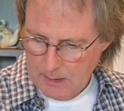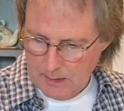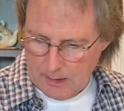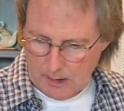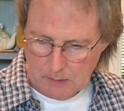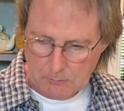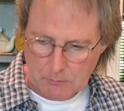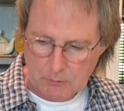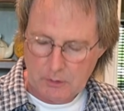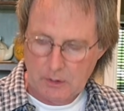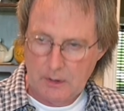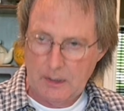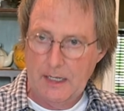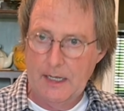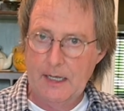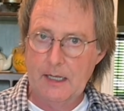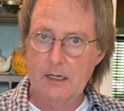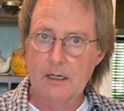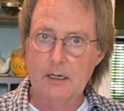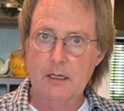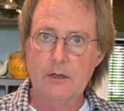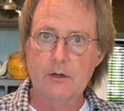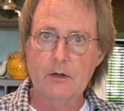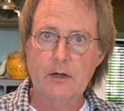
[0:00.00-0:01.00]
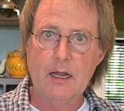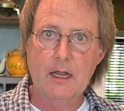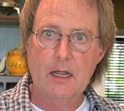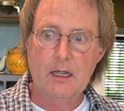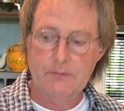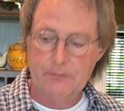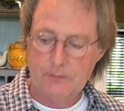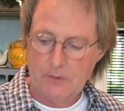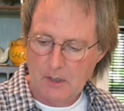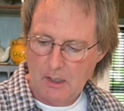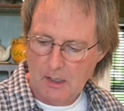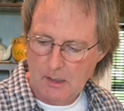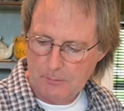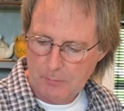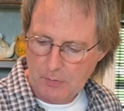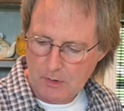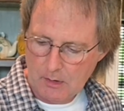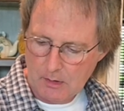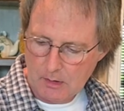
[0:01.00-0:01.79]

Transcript: and we're going to add another 1/2 cup